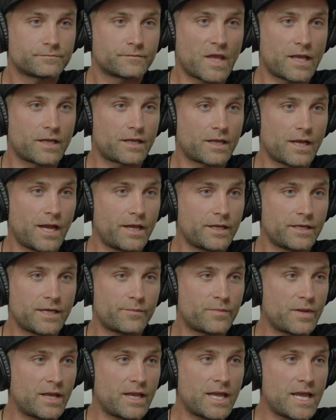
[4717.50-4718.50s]
Like I
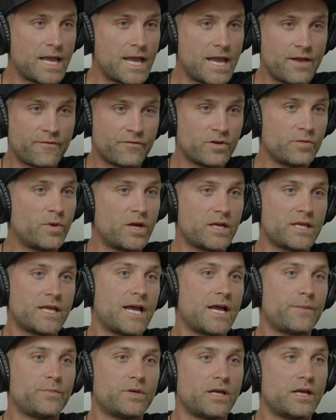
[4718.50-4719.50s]
kept everybody
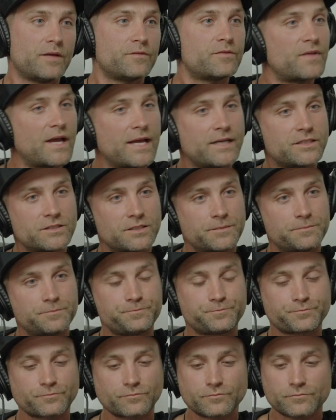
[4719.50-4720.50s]
happy. I thanked
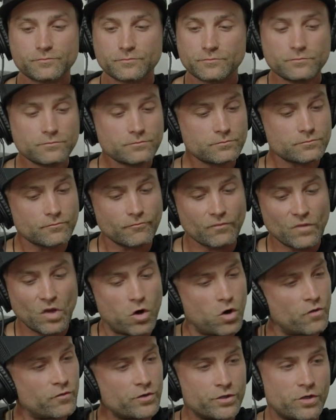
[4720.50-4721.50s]
them
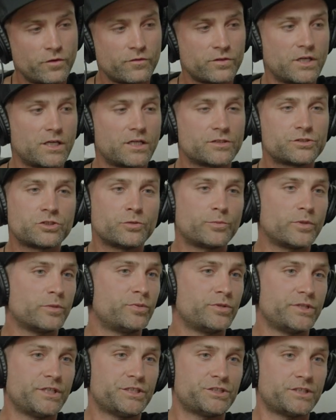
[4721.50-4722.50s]
over and over again. I was super
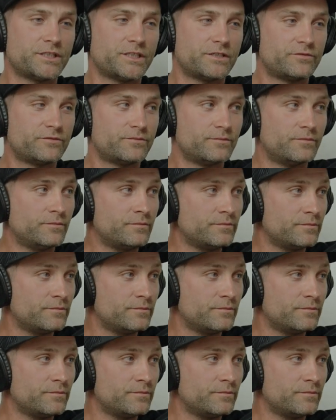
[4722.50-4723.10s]
appreciative.